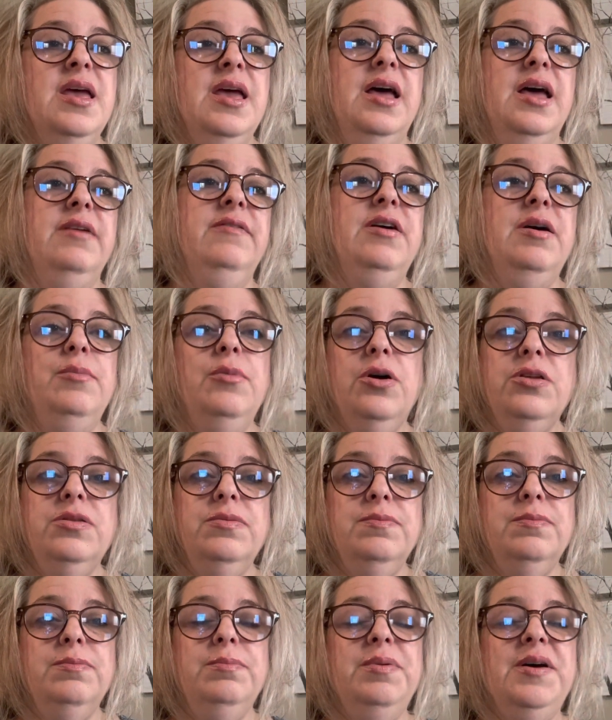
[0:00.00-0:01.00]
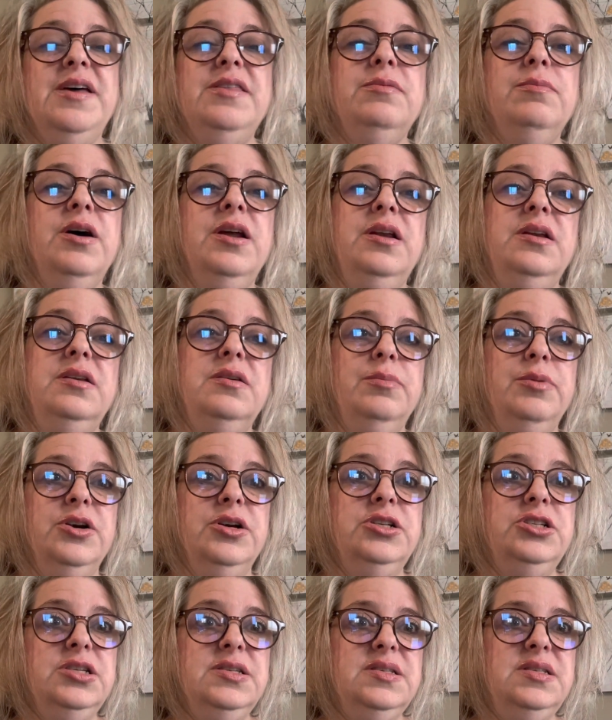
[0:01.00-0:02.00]
And I've got more Bath & Body to burn.
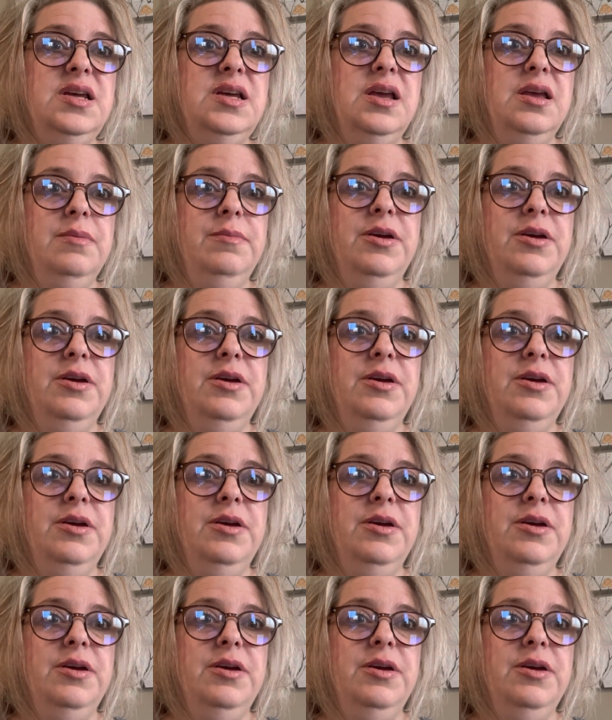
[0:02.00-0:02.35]
It's just taking